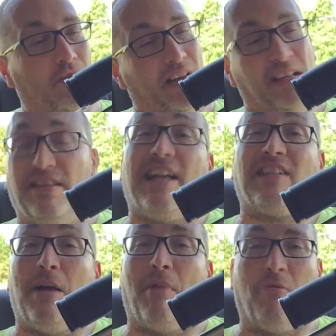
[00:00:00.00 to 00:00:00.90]
Okay, that
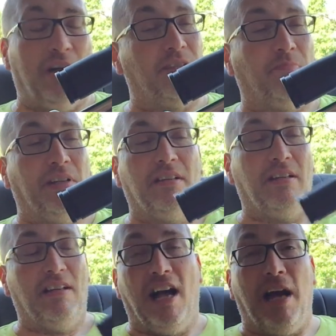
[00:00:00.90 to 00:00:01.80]
time I was, but
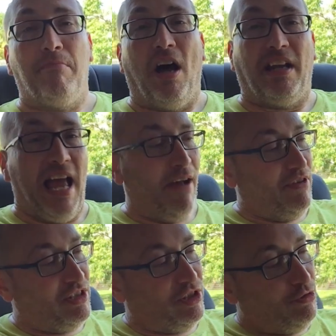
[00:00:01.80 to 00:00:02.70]
I'm not
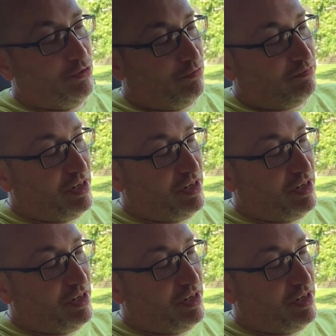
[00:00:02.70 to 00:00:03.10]
having to,